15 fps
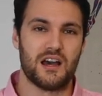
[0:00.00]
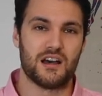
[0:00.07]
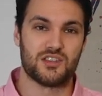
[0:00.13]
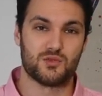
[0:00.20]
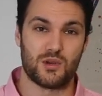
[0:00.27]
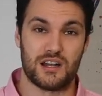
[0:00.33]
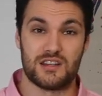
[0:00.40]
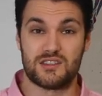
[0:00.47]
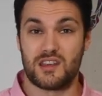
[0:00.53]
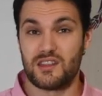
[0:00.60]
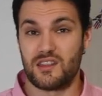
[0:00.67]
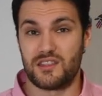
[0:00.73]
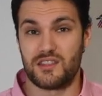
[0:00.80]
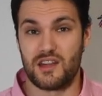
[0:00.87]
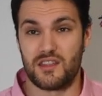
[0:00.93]
as well as
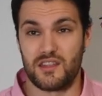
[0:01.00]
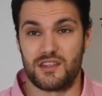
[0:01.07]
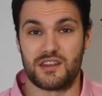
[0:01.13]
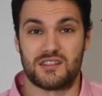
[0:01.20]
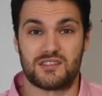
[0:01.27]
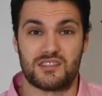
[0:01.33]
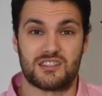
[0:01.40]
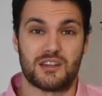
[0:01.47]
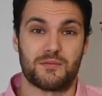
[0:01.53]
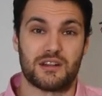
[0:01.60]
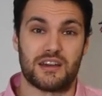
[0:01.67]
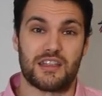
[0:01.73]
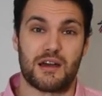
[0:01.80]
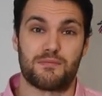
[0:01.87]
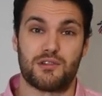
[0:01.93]
other, other things that
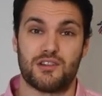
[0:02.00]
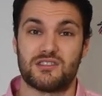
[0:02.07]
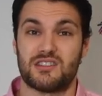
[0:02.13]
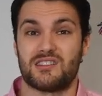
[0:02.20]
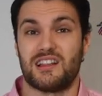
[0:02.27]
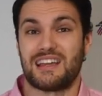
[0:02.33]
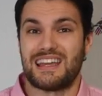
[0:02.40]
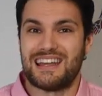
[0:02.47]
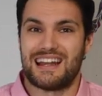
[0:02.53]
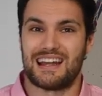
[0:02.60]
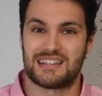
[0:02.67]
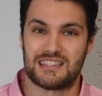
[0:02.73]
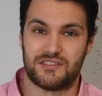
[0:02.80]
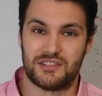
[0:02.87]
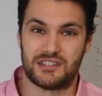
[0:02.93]
stimulate that process like
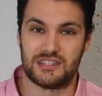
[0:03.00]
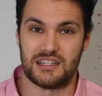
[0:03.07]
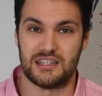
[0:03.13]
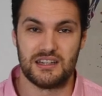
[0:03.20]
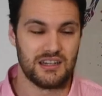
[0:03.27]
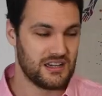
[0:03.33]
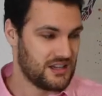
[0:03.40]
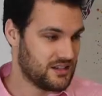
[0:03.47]
inactivity,